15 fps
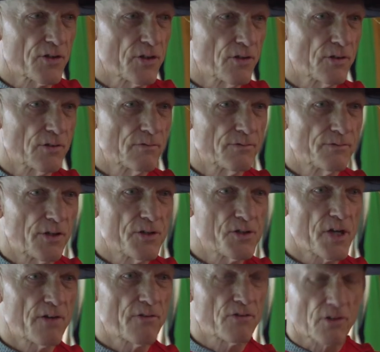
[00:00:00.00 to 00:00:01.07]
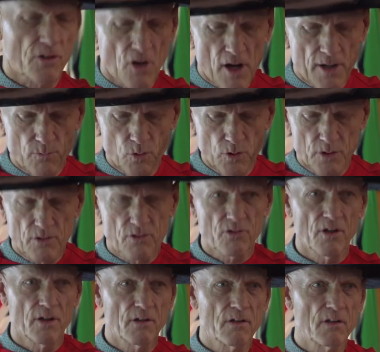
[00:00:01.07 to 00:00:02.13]
for your very generous and kind words.
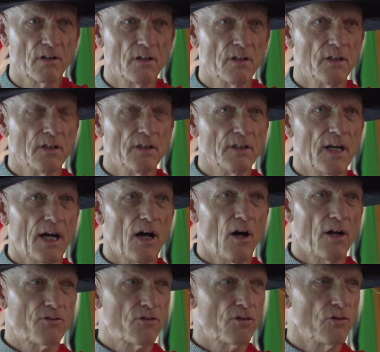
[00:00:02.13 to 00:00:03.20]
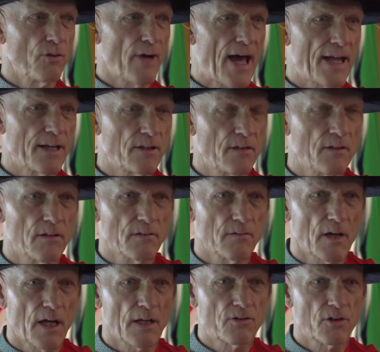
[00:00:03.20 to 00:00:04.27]
And uh, I too add
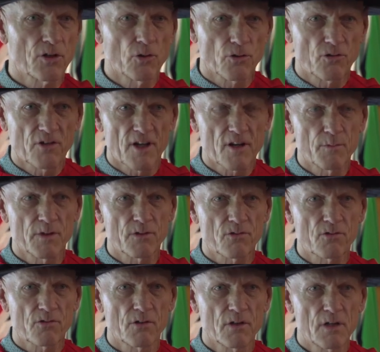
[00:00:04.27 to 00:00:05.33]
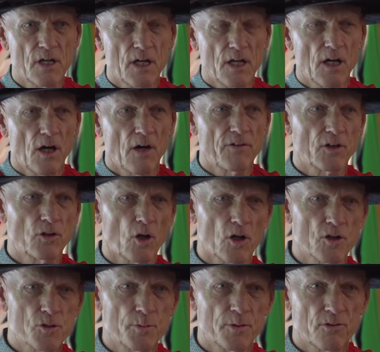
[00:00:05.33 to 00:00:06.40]
uh, to your sentiments of
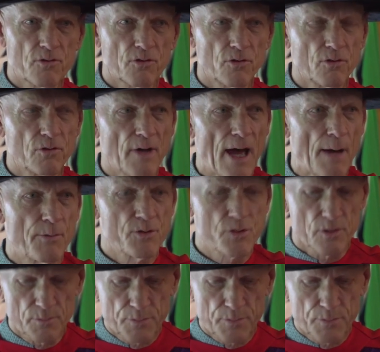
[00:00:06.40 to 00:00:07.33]
acknowledgement to Aboriginal